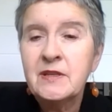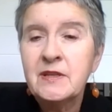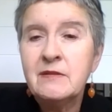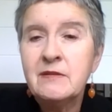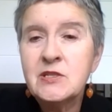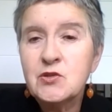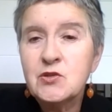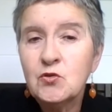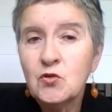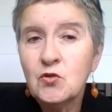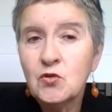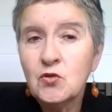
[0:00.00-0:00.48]
there
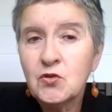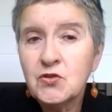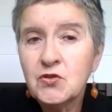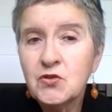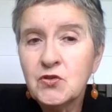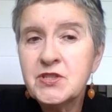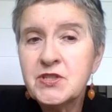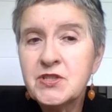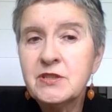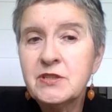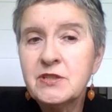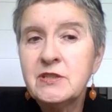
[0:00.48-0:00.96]
is
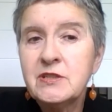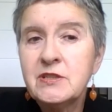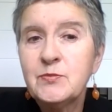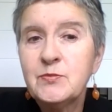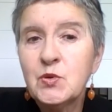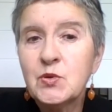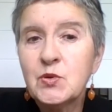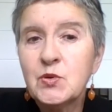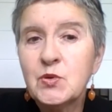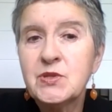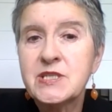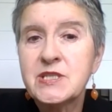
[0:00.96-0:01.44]
also an
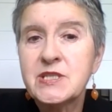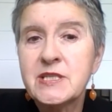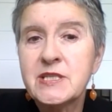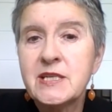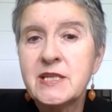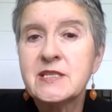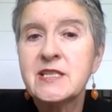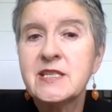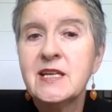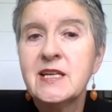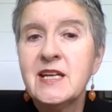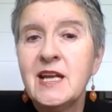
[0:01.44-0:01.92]
important
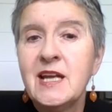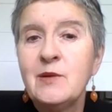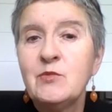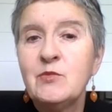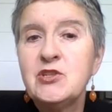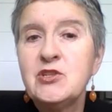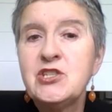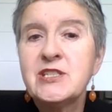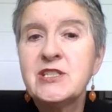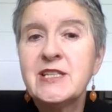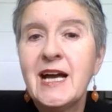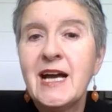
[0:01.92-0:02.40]
sense in
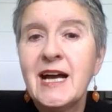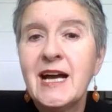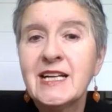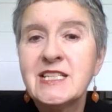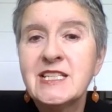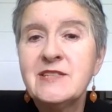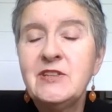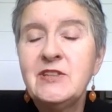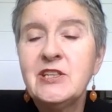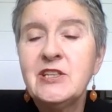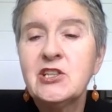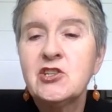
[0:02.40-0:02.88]
which it
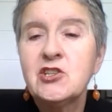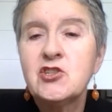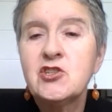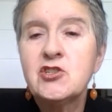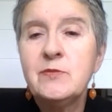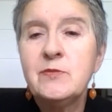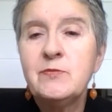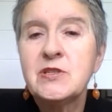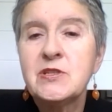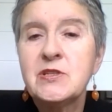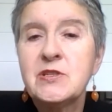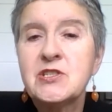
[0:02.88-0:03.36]
actively
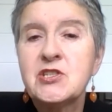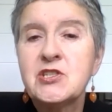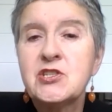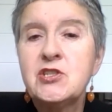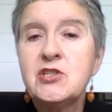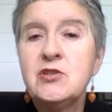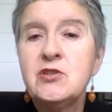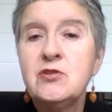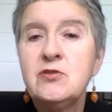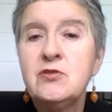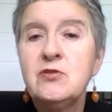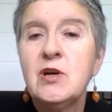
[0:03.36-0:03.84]
contributes
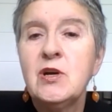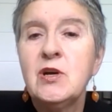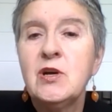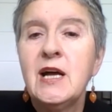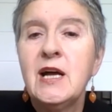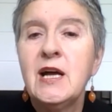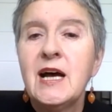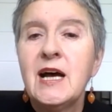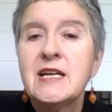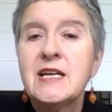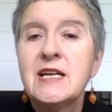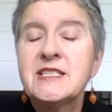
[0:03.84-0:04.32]
to
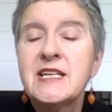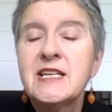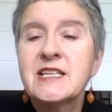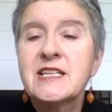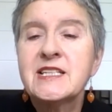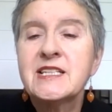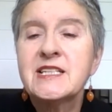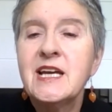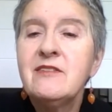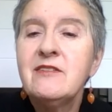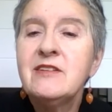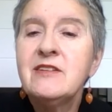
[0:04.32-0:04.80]
a
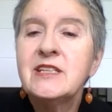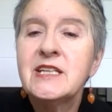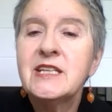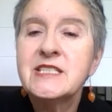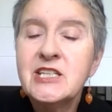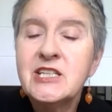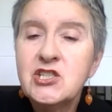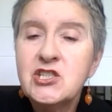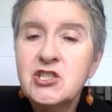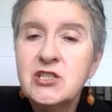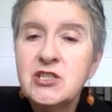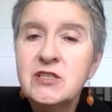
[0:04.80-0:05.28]

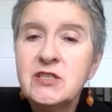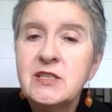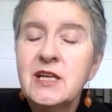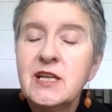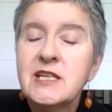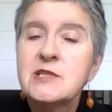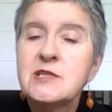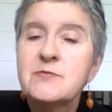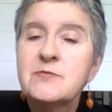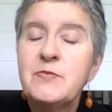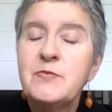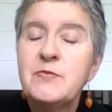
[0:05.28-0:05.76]
sectarianization,
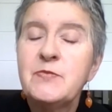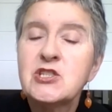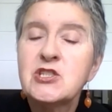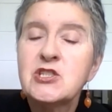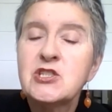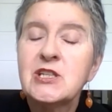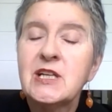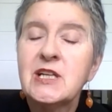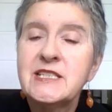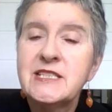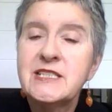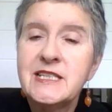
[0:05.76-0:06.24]
a
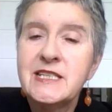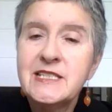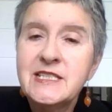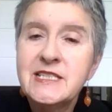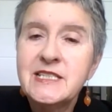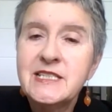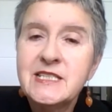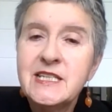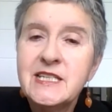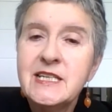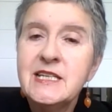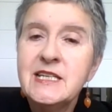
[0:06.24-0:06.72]
special
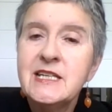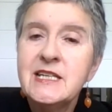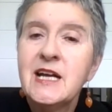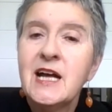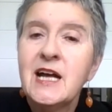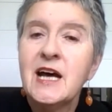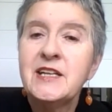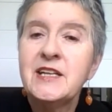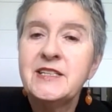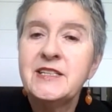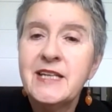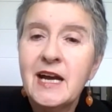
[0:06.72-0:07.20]
identity,
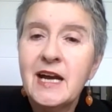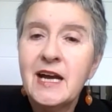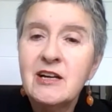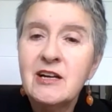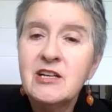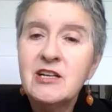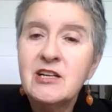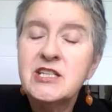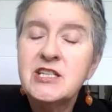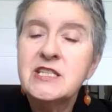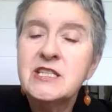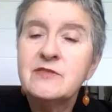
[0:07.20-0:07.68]
a
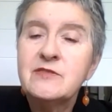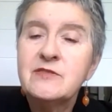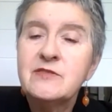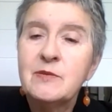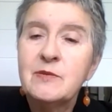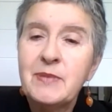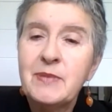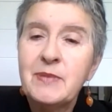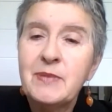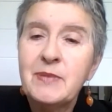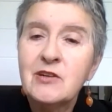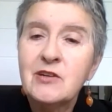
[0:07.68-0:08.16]
narrative
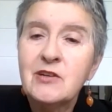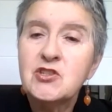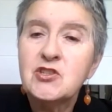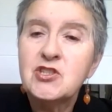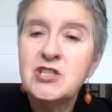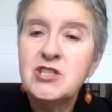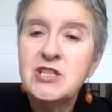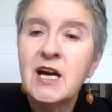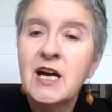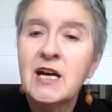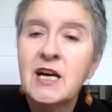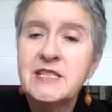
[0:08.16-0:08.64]
about
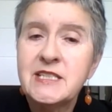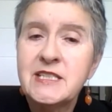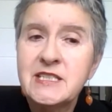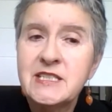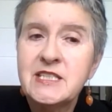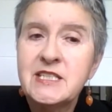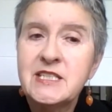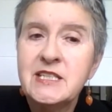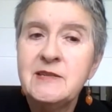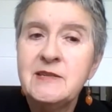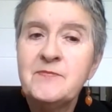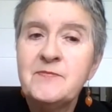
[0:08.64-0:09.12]
Shia
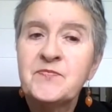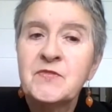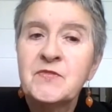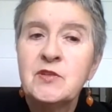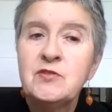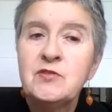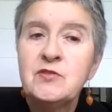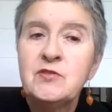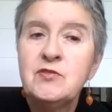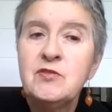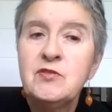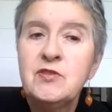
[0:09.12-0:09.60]
identity
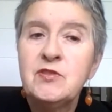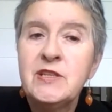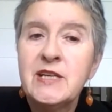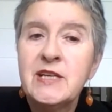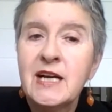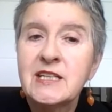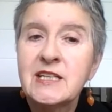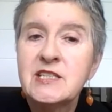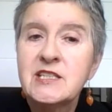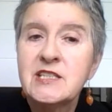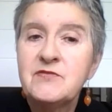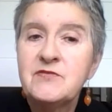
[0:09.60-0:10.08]
through the
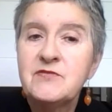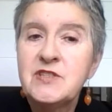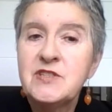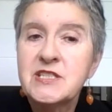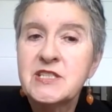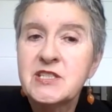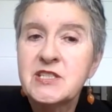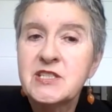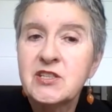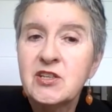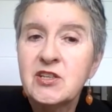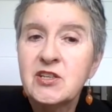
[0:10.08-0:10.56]
act of
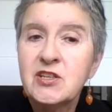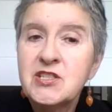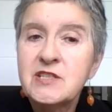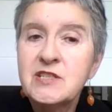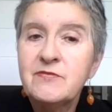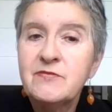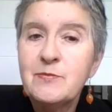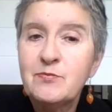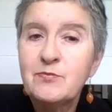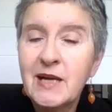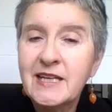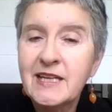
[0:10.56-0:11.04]

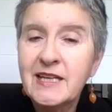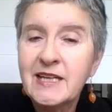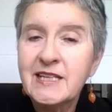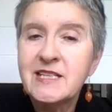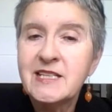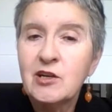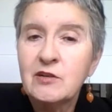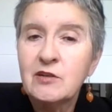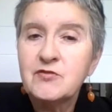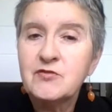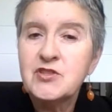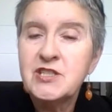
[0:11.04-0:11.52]
discursively
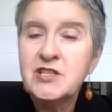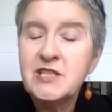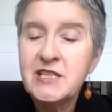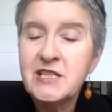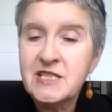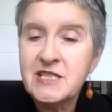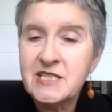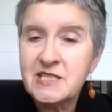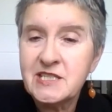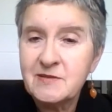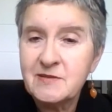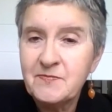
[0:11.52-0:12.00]
bracketing of
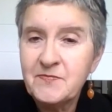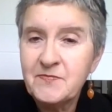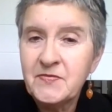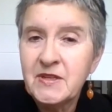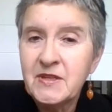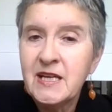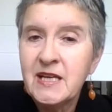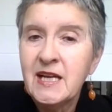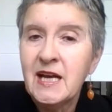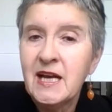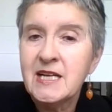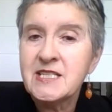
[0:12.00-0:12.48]
Shi'ism
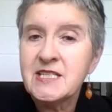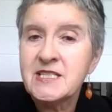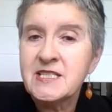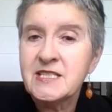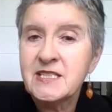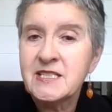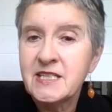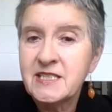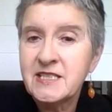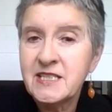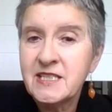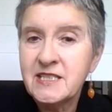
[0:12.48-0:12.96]
as an
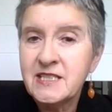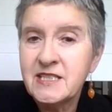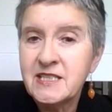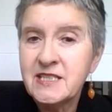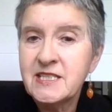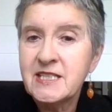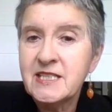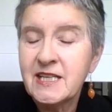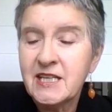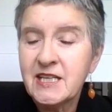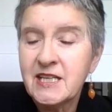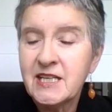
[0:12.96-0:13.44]
identity
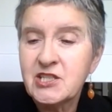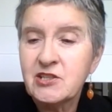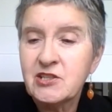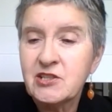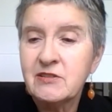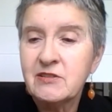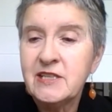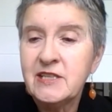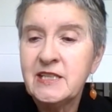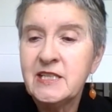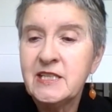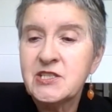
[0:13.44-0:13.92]

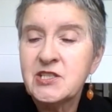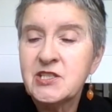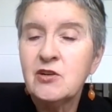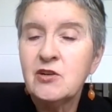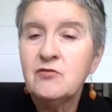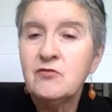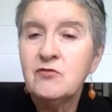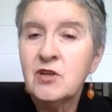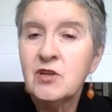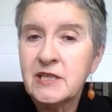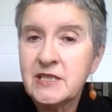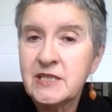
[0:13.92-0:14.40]
category in its
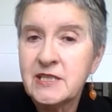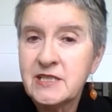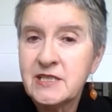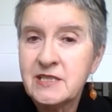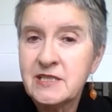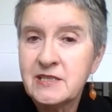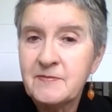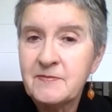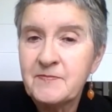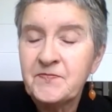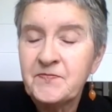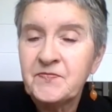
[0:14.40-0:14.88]
own right.
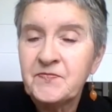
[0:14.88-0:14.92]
